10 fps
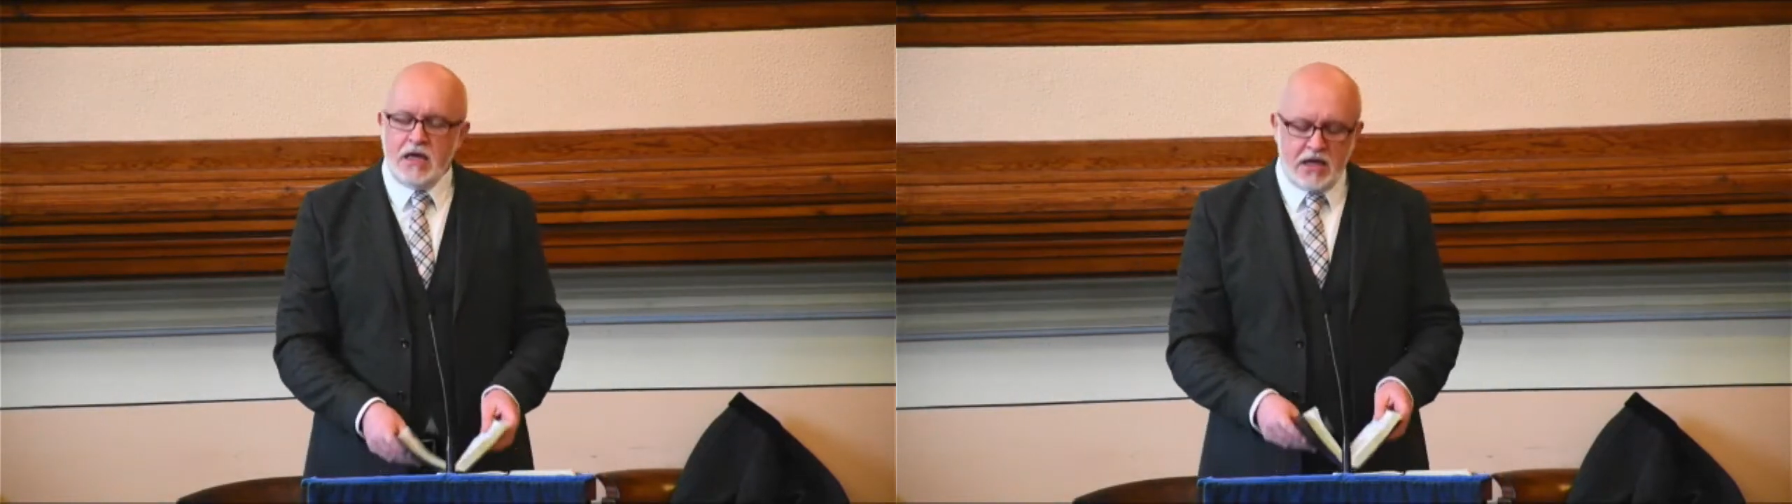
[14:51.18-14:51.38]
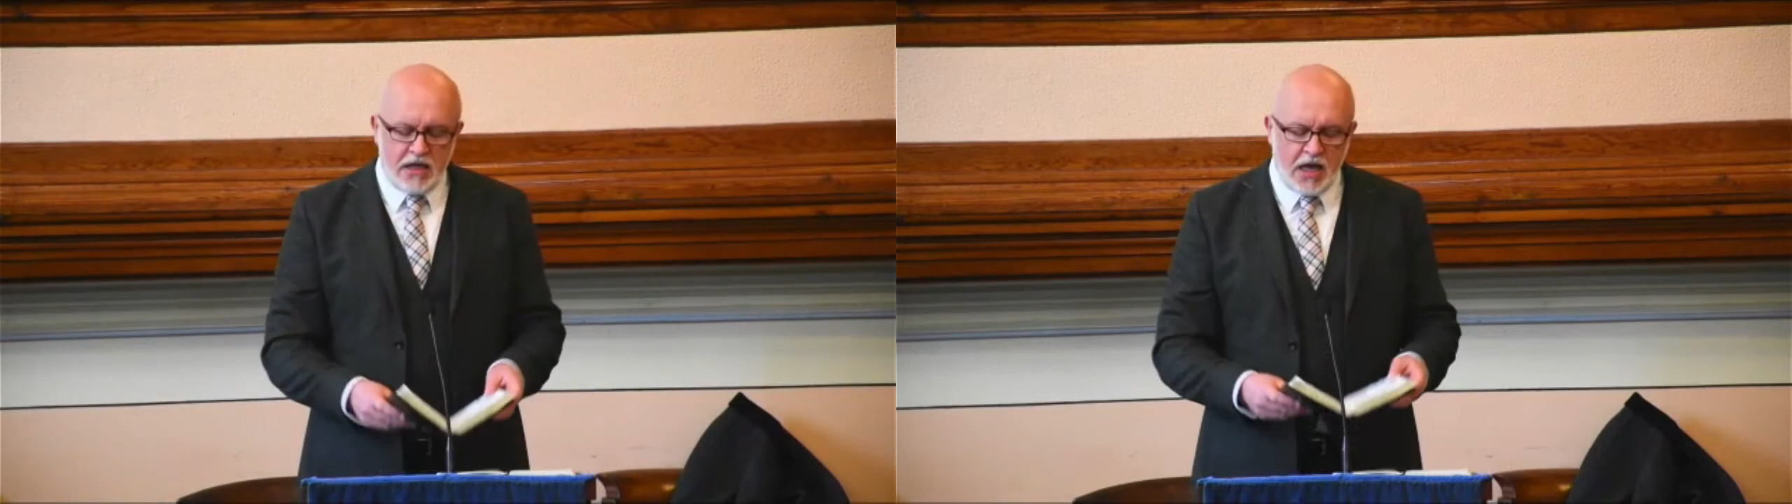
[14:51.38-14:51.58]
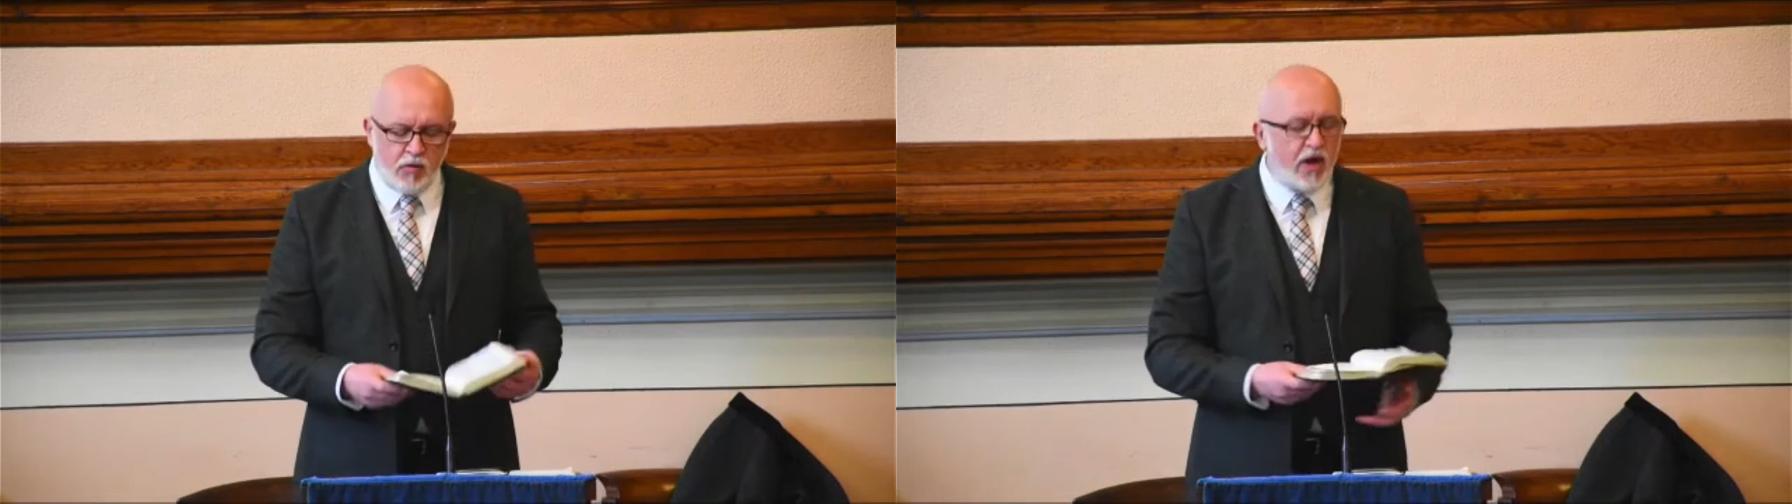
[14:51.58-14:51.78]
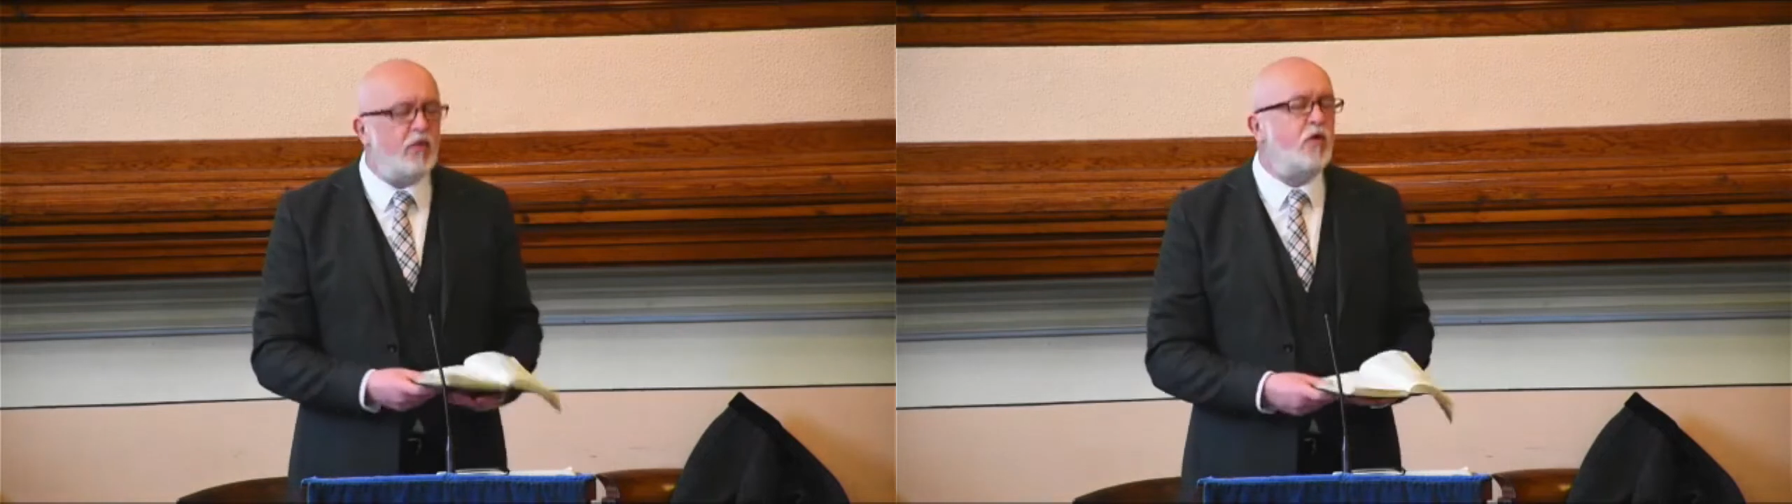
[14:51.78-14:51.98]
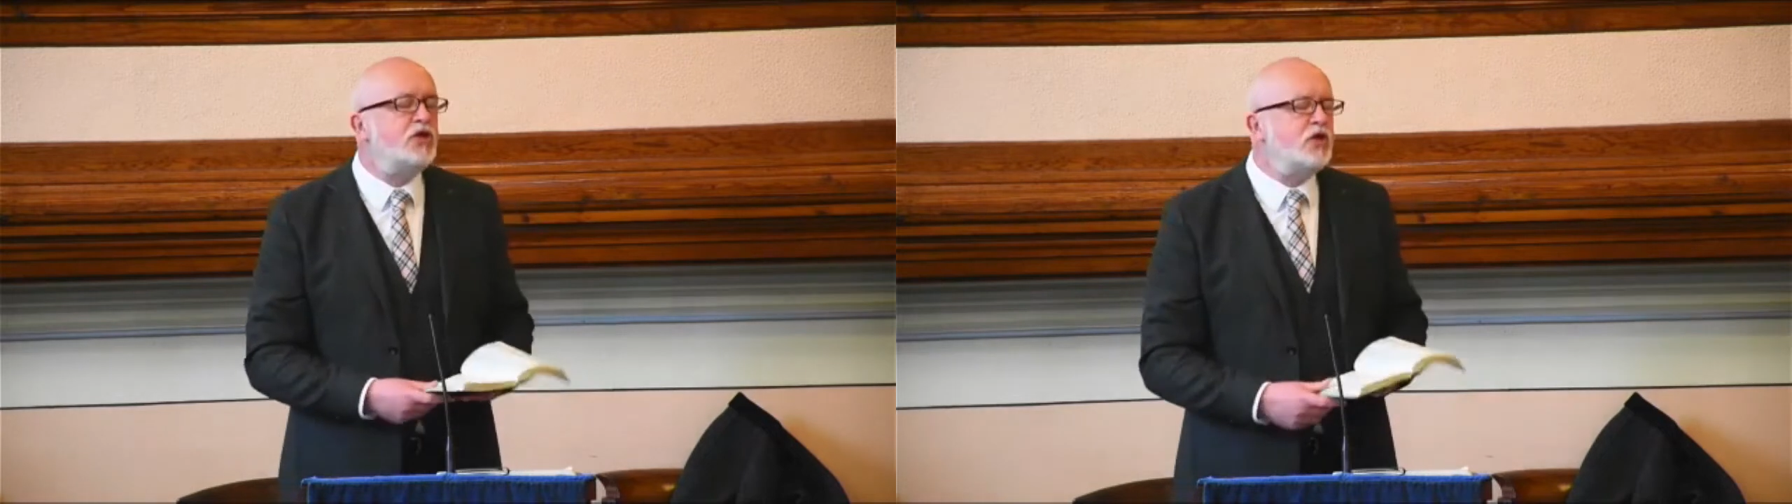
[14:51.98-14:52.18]
Now, what I
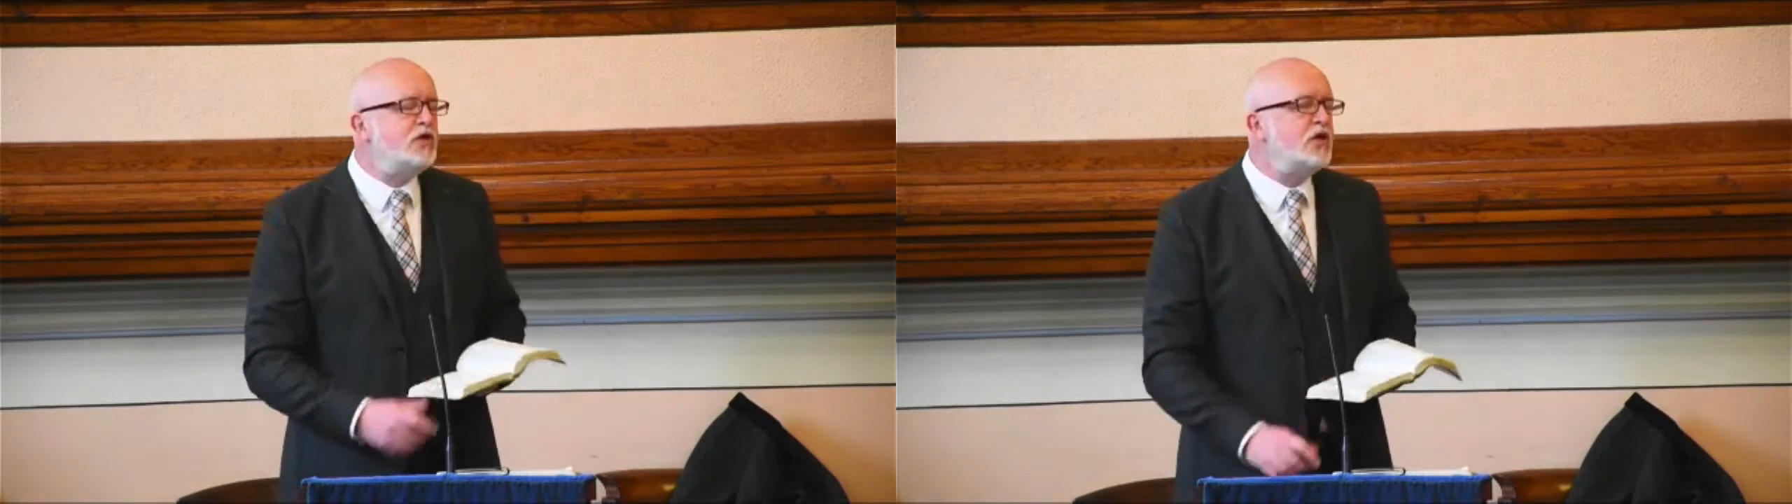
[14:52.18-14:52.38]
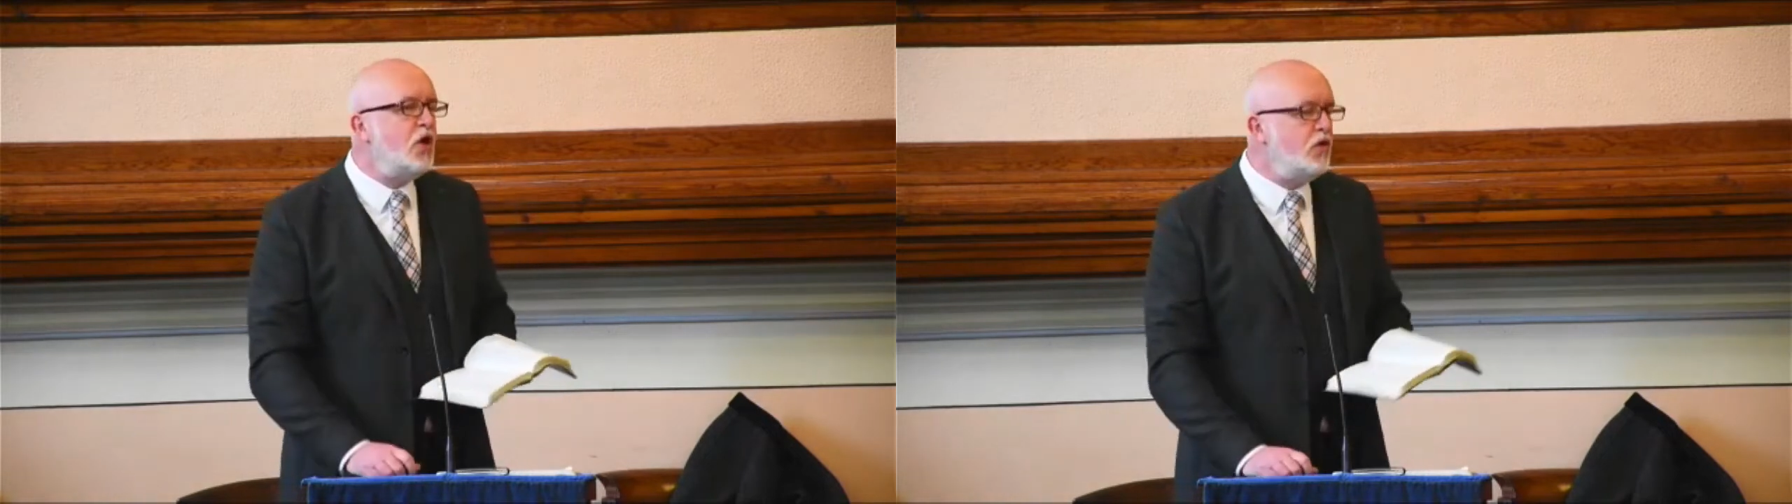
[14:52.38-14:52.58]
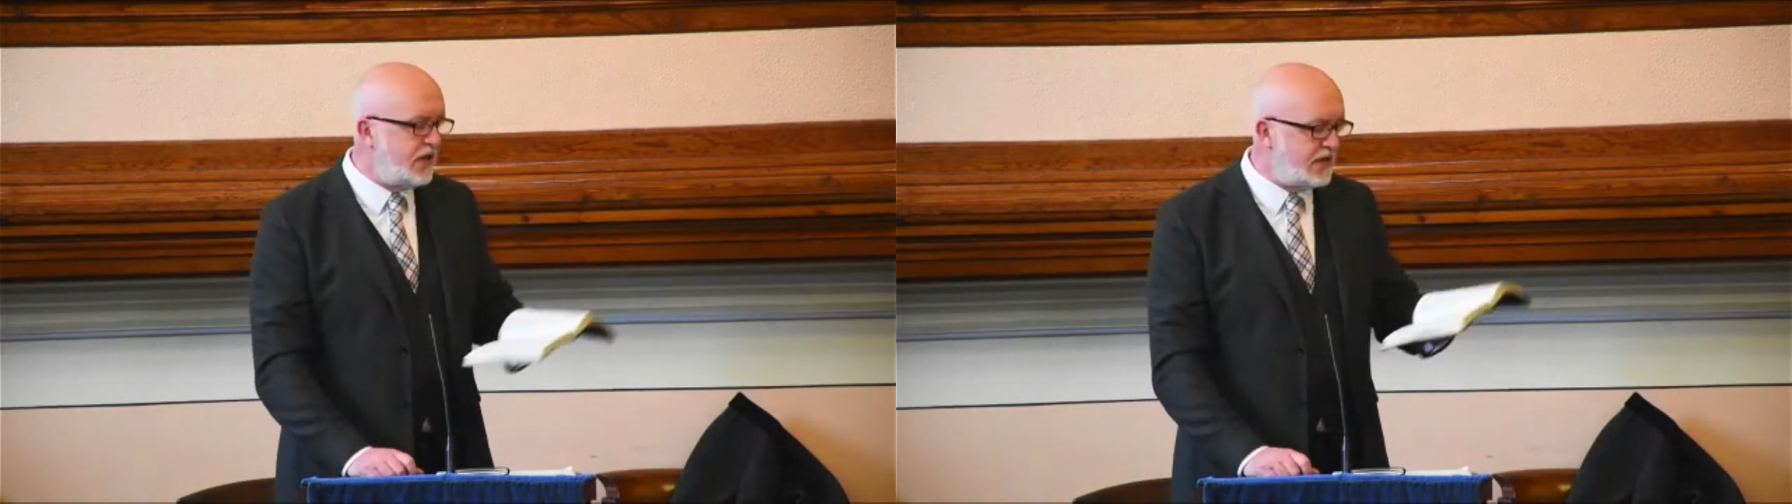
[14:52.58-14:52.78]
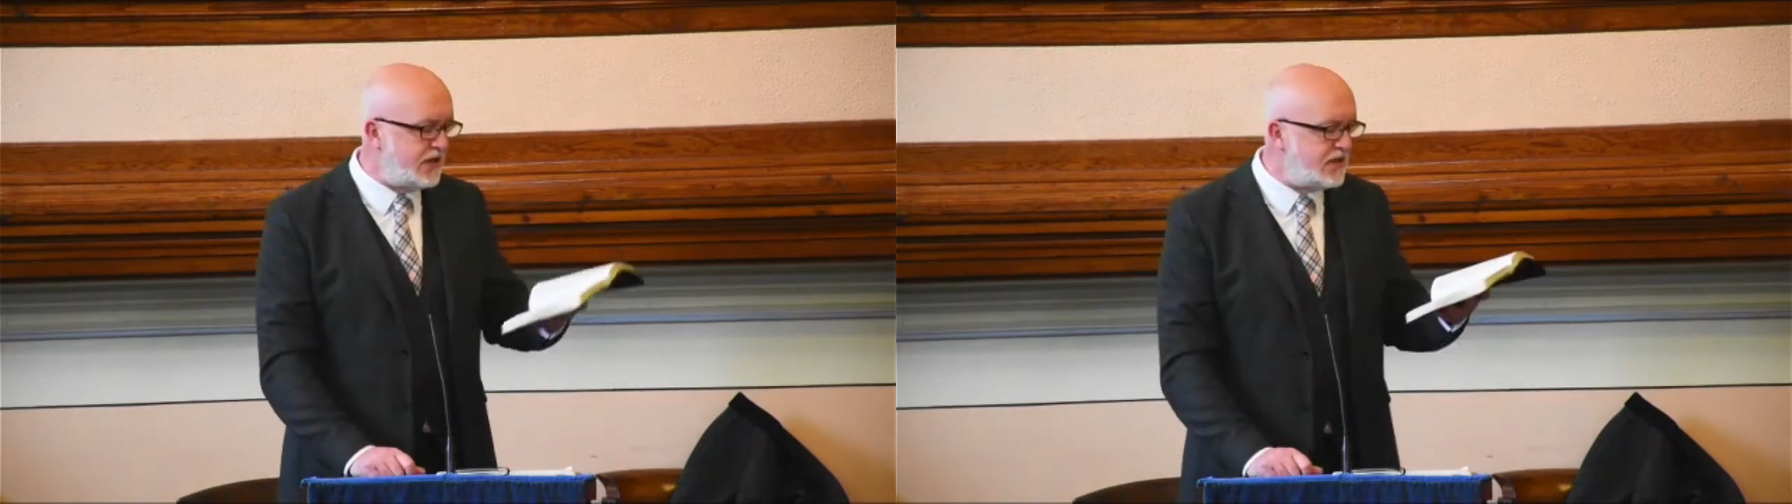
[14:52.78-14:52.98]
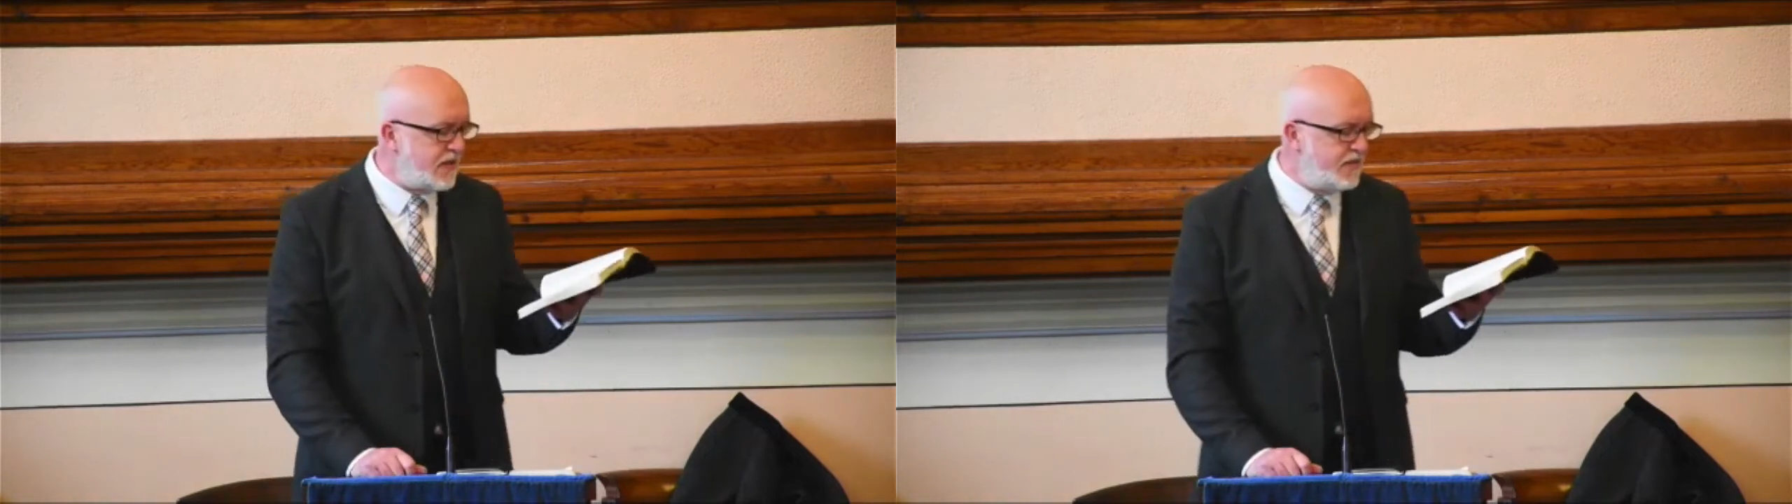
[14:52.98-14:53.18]
want you to notice is
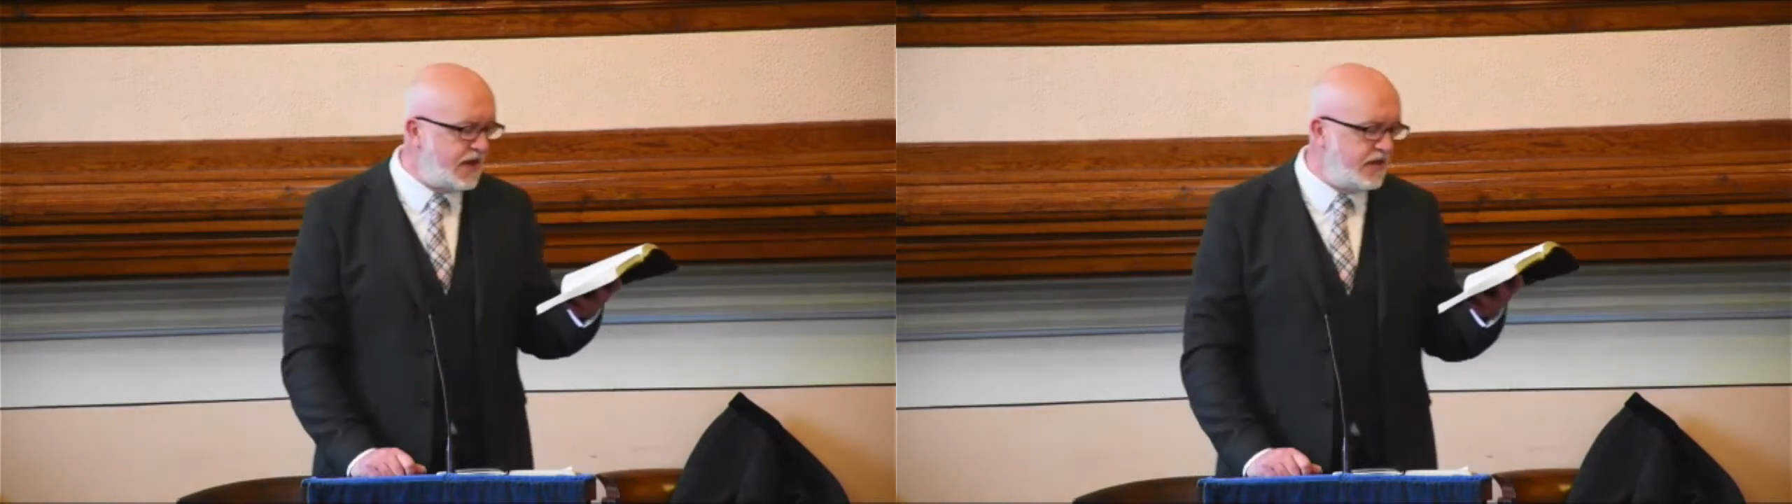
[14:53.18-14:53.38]
something